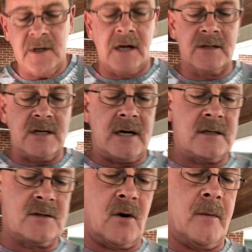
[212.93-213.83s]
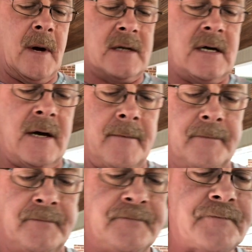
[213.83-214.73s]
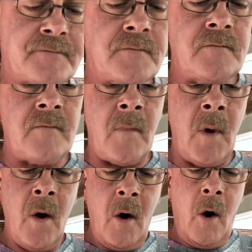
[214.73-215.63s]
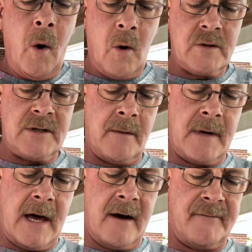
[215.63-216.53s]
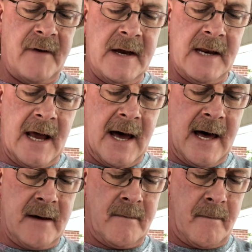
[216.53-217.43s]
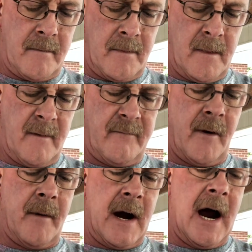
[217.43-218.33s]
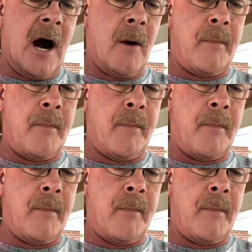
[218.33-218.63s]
yellow jacket, sorry about that, or some kind of feed line from a higher